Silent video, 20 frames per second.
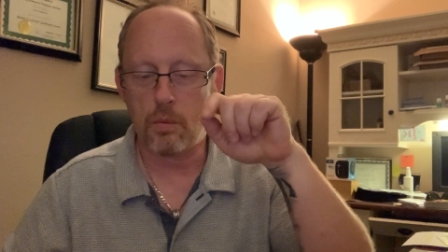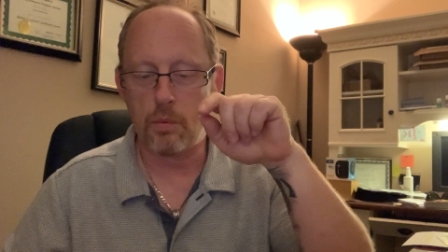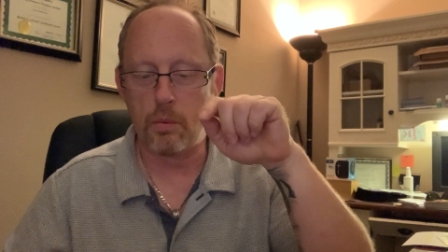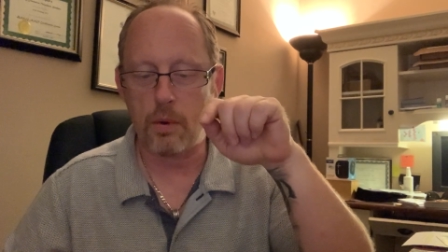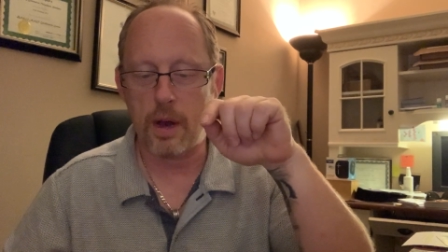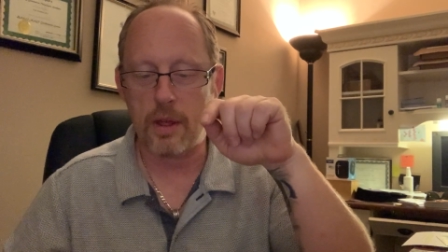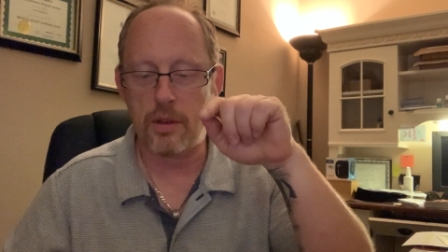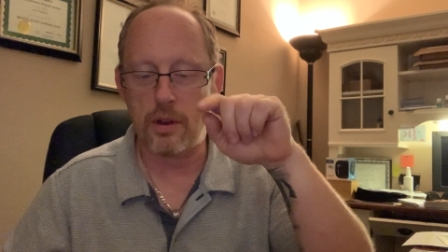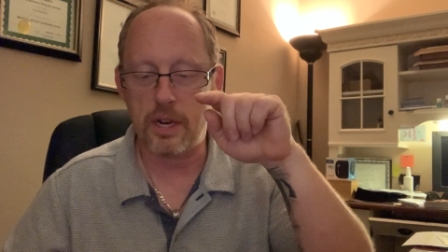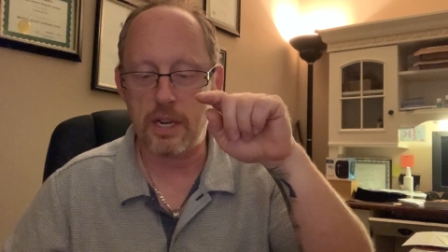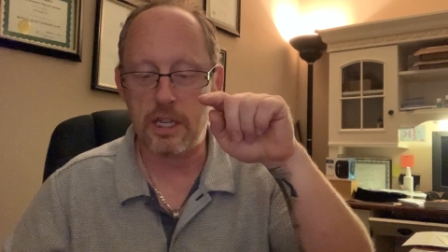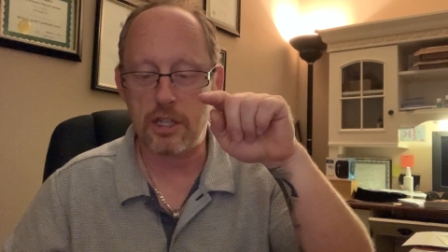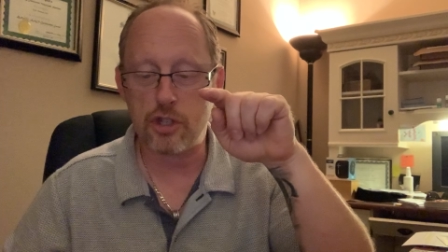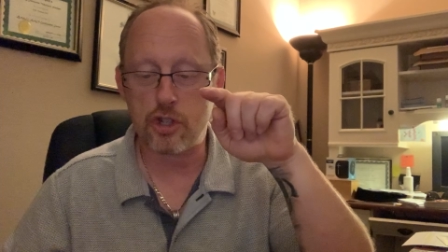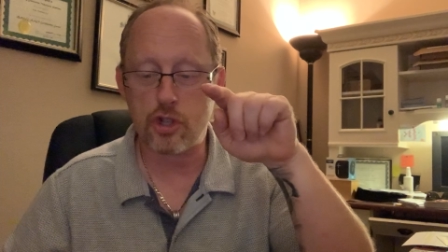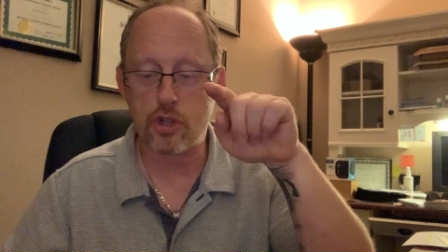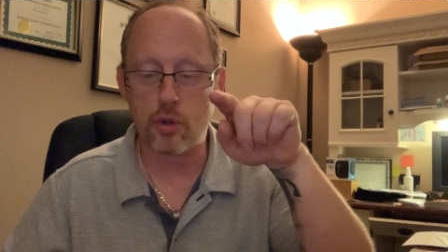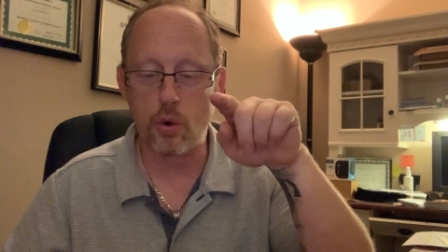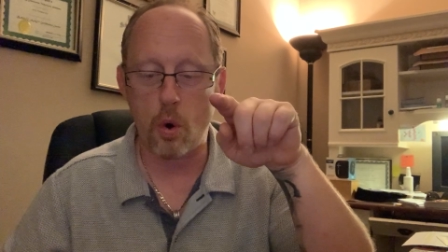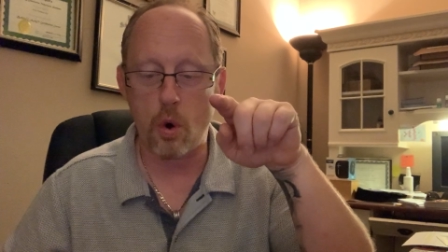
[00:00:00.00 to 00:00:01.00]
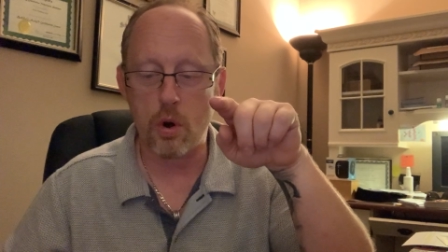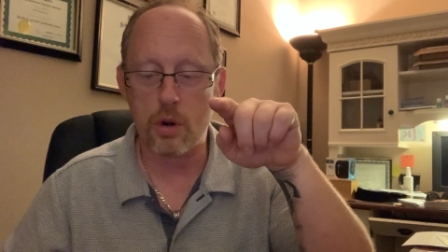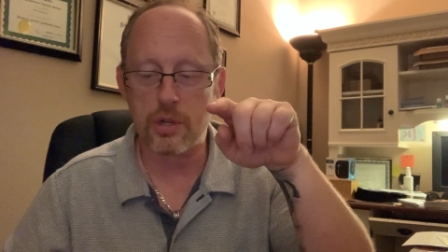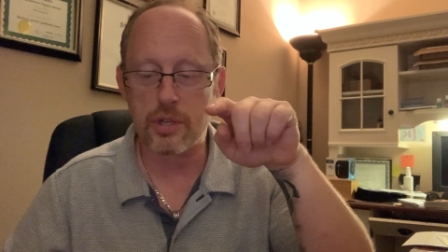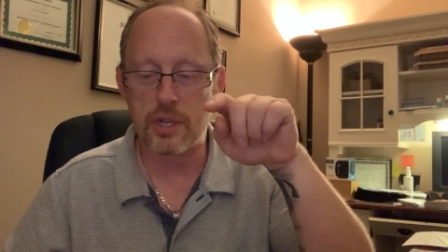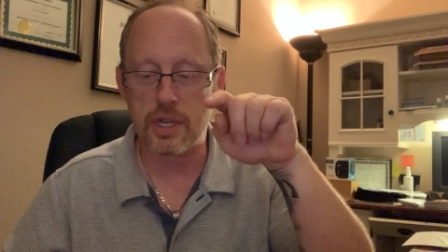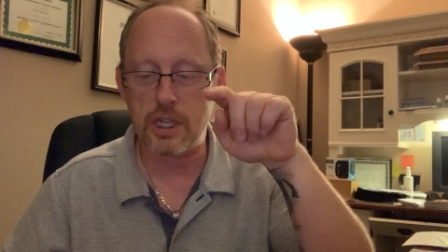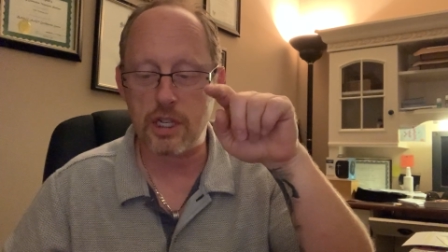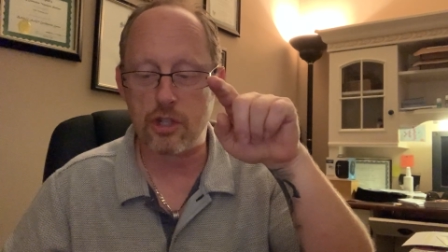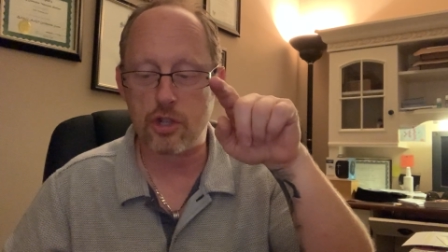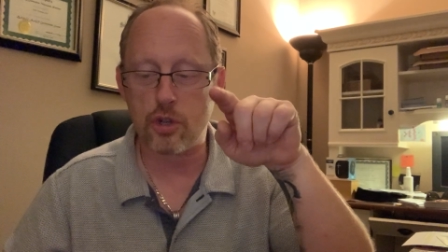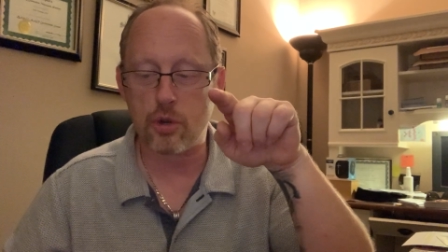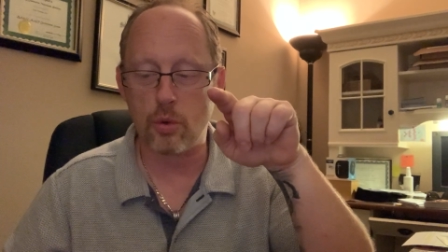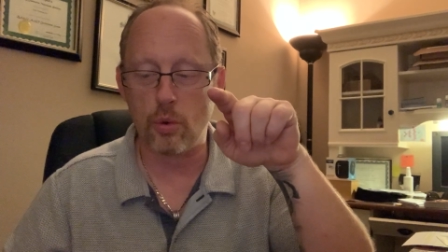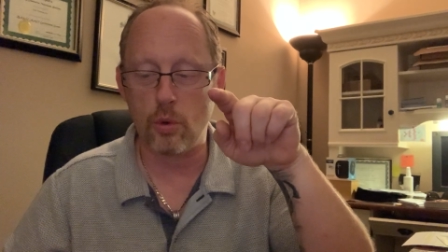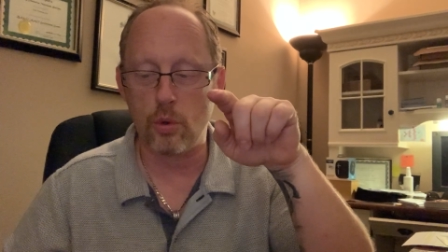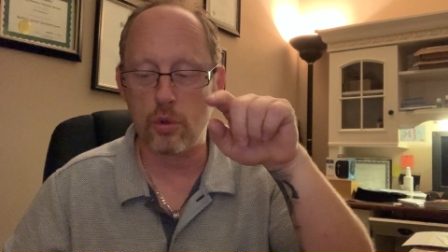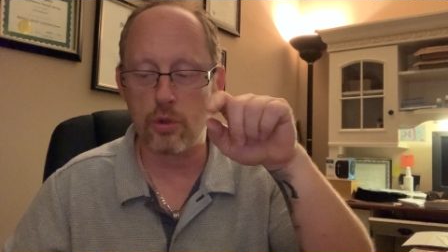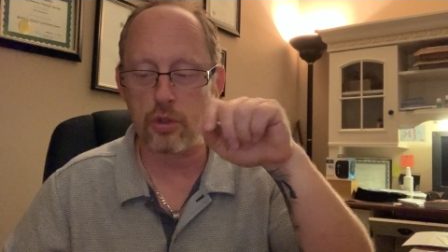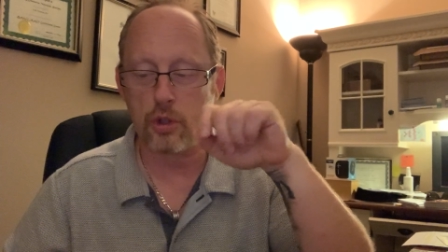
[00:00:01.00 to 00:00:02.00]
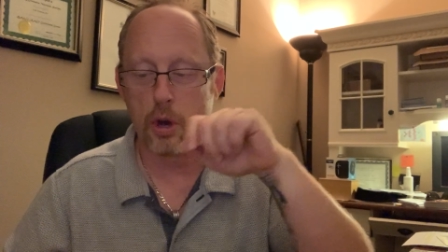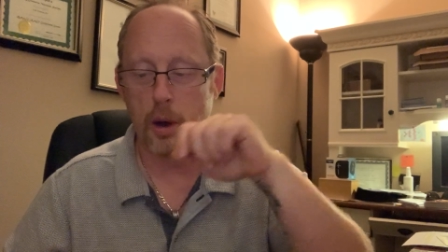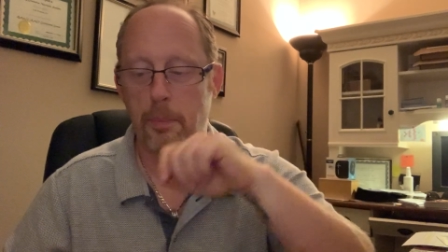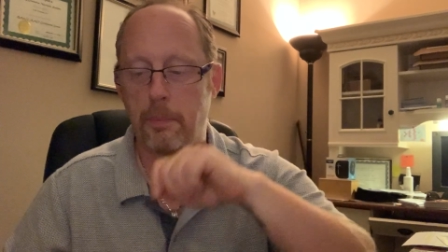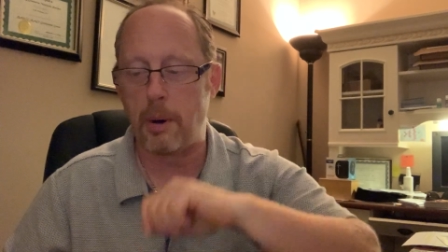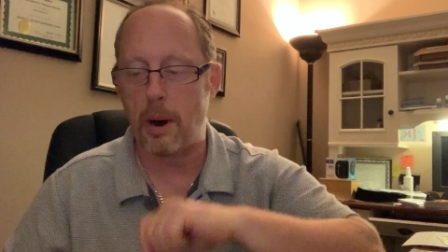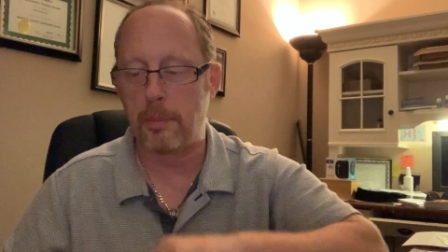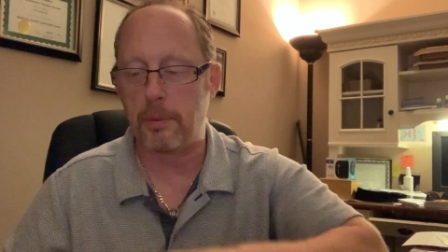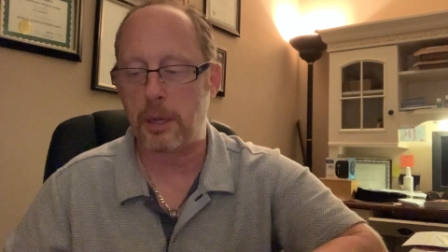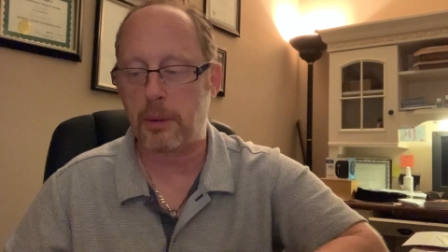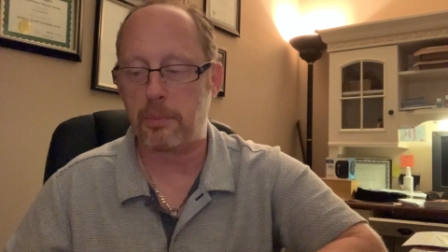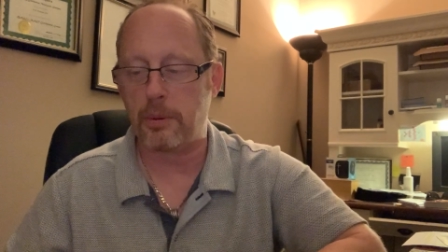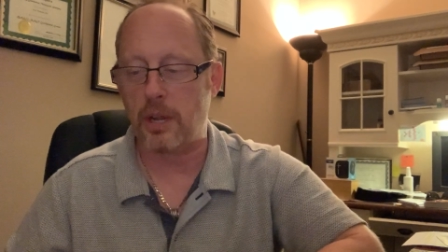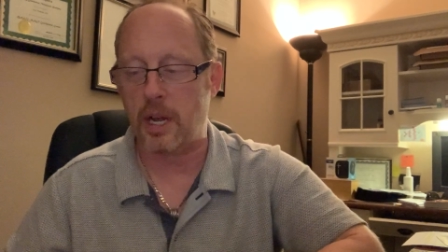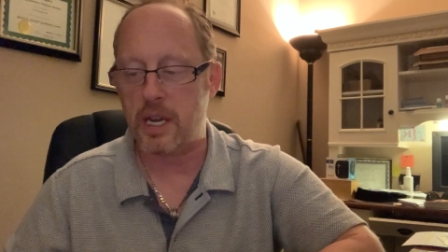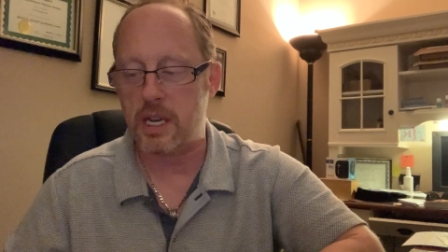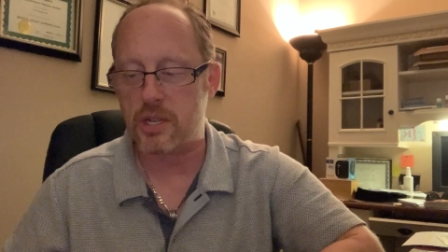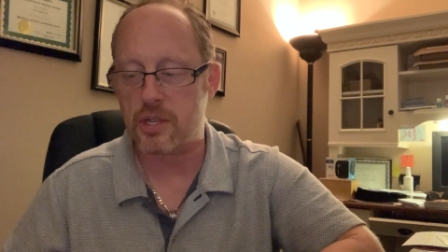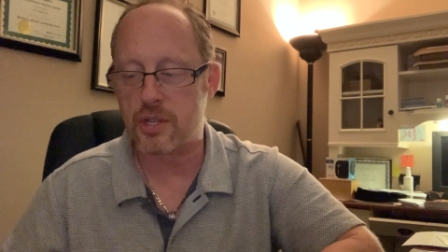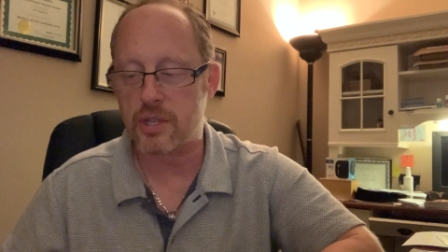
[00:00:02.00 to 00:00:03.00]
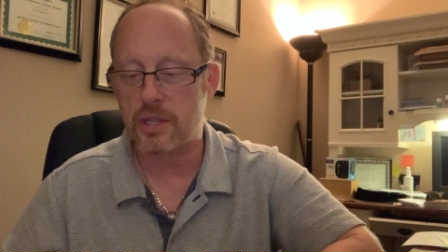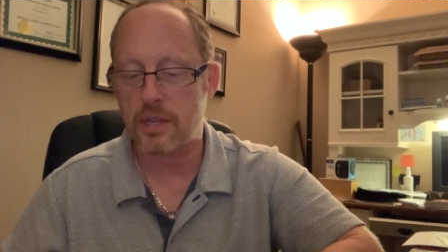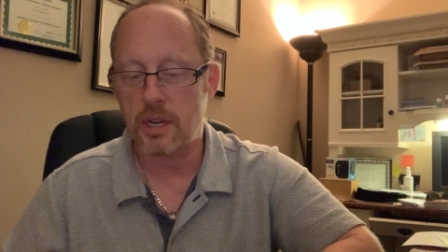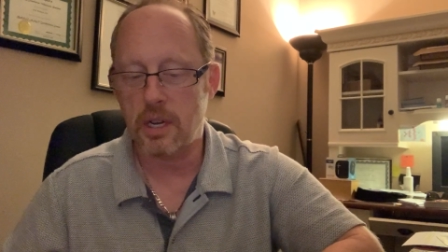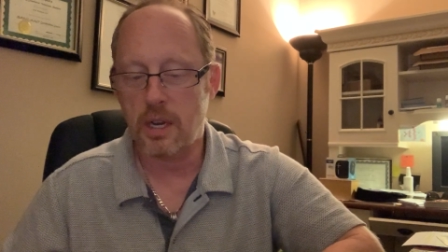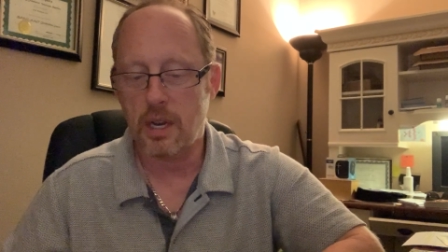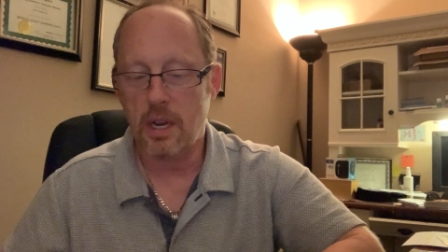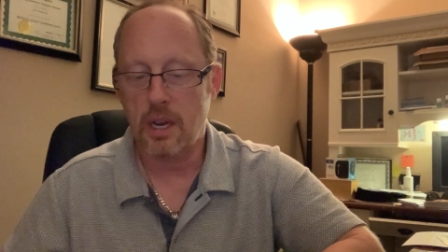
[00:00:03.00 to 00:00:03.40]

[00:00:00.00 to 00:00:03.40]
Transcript: whether in stores, in schools, or public place,